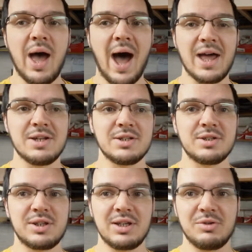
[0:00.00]

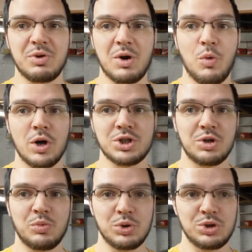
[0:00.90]
and the rear
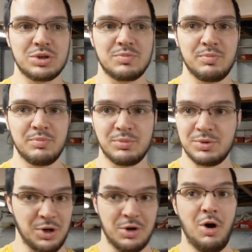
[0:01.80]
washer would just
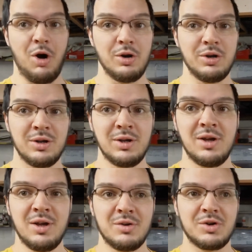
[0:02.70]
turn on
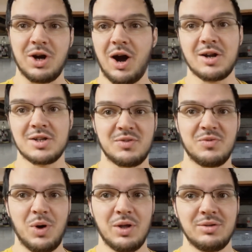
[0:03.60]
regardless of
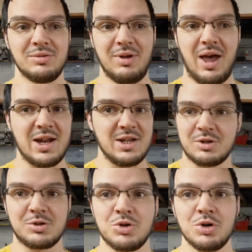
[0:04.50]
what any of the
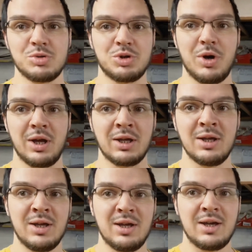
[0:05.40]
controls were doing,
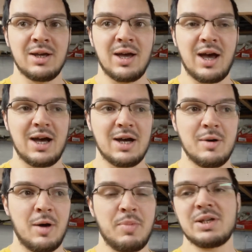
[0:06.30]

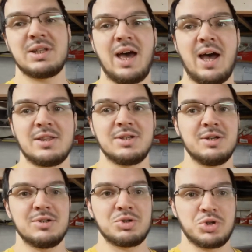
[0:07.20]
and basically I had
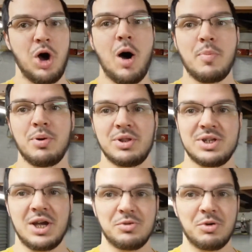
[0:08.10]
to stop at the
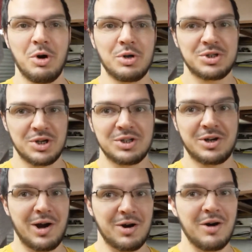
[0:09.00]
side of the road, turn the
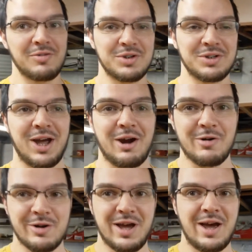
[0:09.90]
car off, turn the car
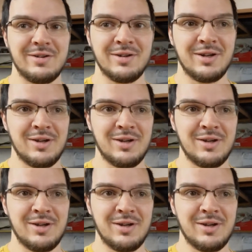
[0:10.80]
on again,